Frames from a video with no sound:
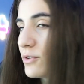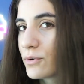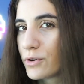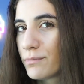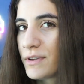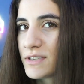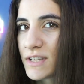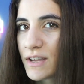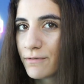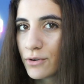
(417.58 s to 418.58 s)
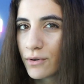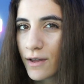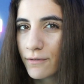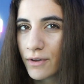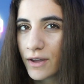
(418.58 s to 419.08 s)
though on your PC if you don't
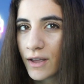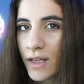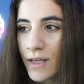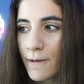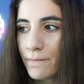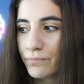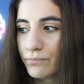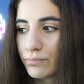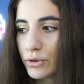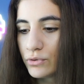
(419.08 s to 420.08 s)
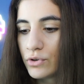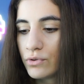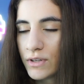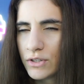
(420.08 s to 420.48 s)
have a Bluetooth